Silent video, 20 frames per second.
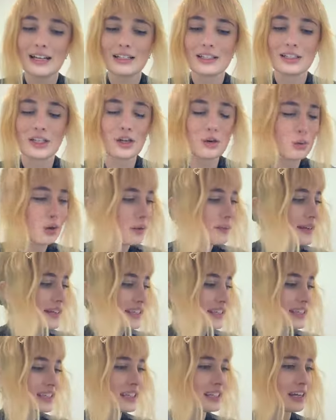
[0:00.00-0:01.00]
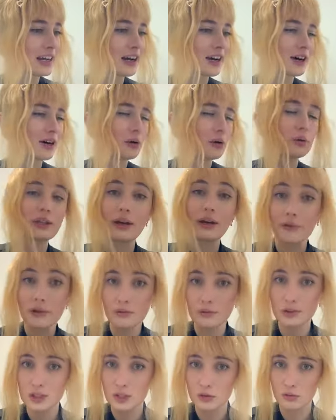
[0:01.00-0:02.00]
Two more pieces to go, then
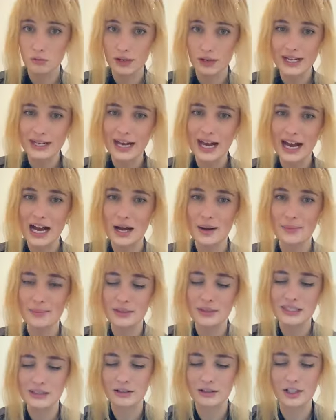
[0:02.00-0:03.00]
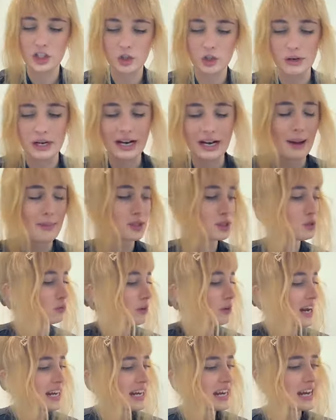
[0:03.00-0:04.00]
we will do recaps, so get your recaps
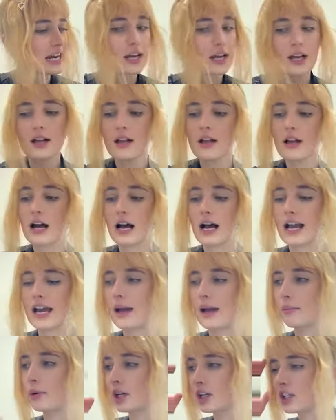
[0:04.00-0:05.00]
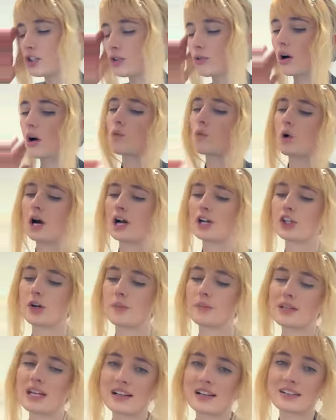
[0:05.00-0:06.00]
ready. I am gonna do our watch
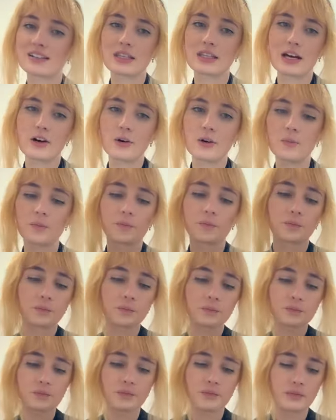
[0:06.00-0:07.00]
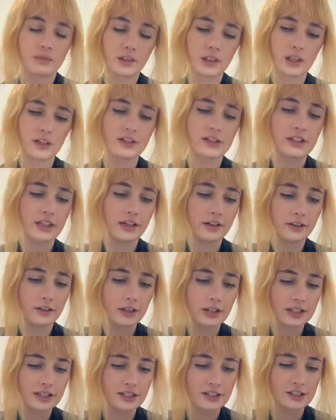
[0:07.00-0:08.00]
up next though. So
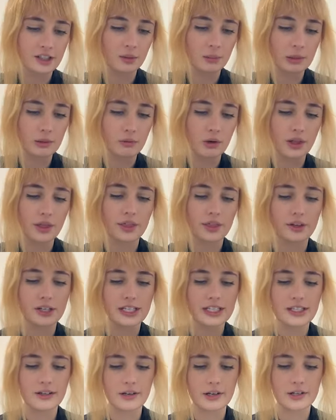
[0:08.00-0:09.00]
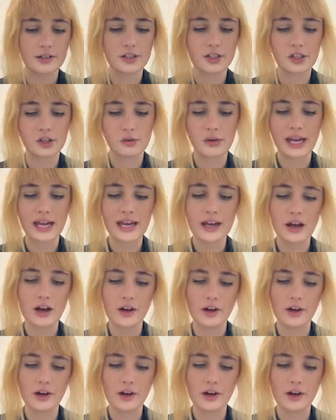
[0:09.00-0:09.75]
this is gonna be 130280.